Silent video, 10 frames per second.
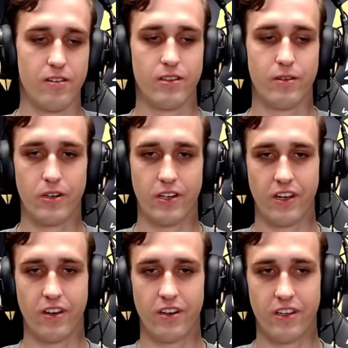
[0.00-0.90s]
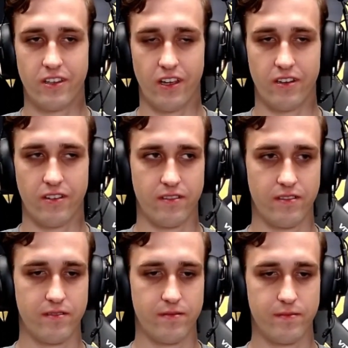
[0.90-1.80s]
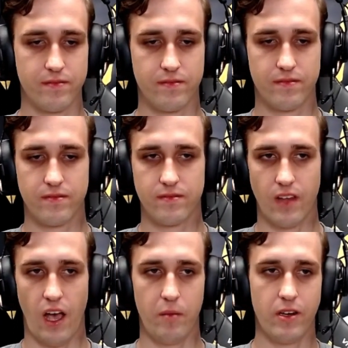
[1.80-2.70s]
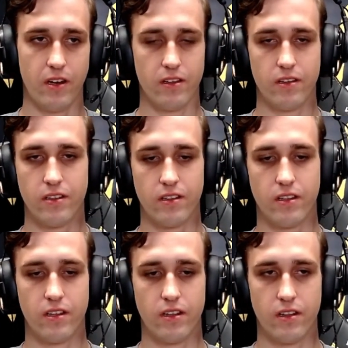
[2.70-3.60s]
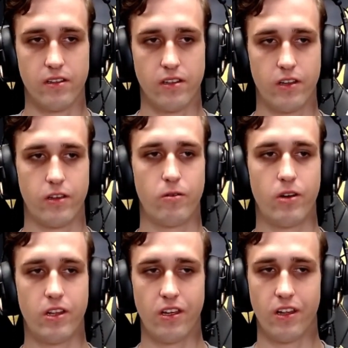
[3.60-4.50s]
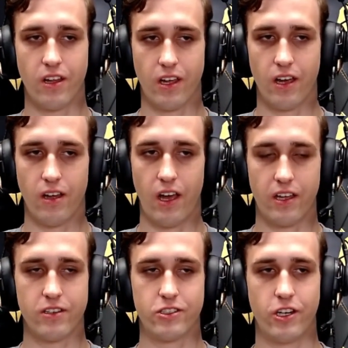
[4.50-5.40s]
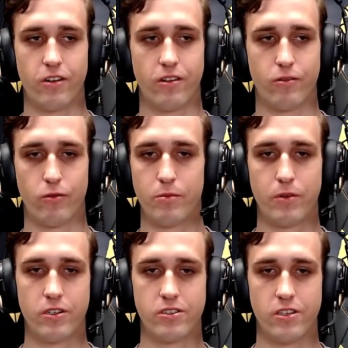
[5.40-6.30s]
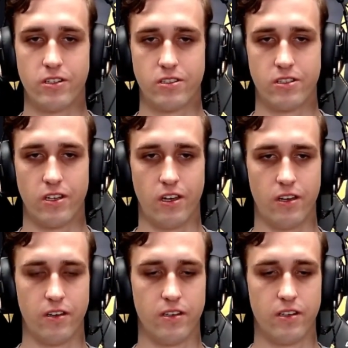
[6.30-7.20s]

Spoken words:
working on it. And I mean, the only thing, like, I can shout out one person is I